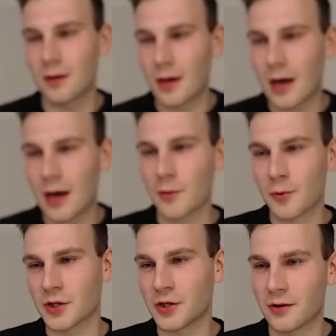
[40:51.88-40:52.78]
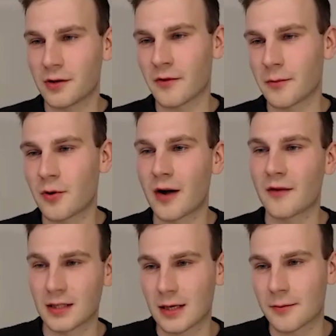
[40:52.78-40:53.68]
in the
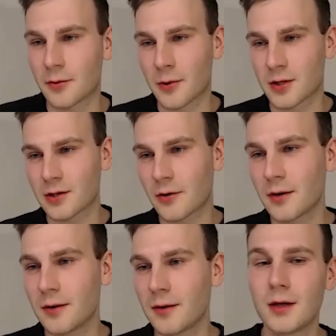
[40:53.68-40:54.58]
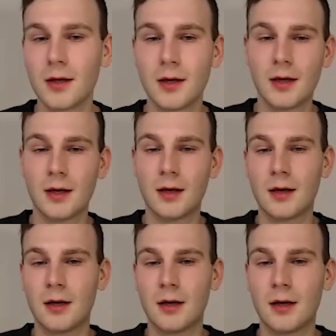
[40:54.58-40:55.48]
private GitHub repository.
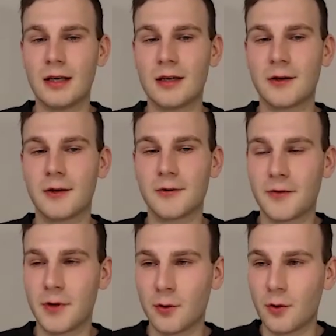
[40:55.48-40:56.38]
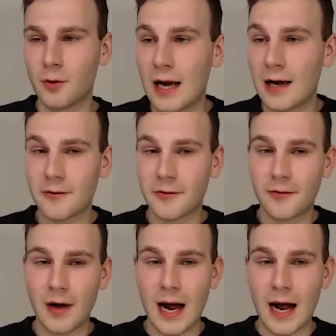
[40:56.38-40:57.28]
If you
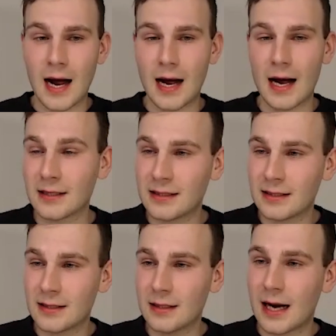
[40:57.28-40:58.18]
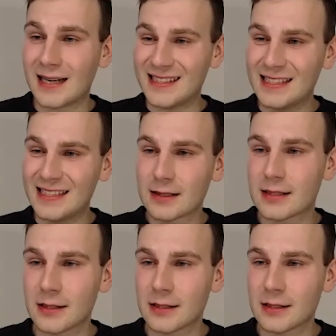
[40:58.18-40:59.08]
have
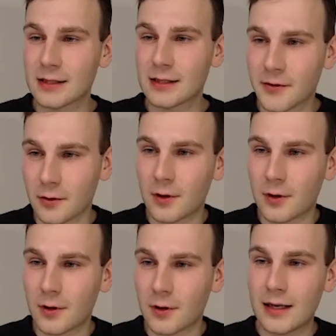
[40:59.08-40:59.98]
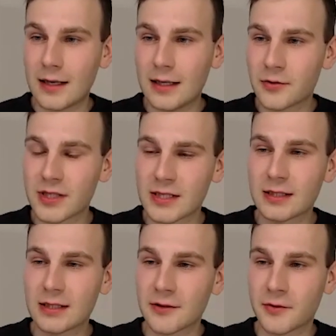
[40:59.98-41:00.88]
ideas, if you are
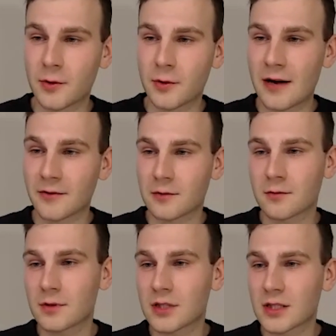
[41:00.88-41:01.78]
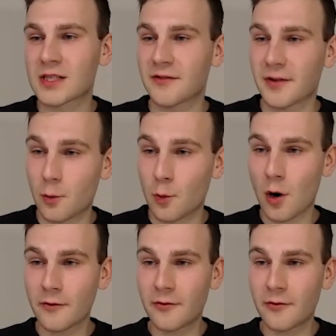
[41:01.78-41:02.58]
interested, if you have a specific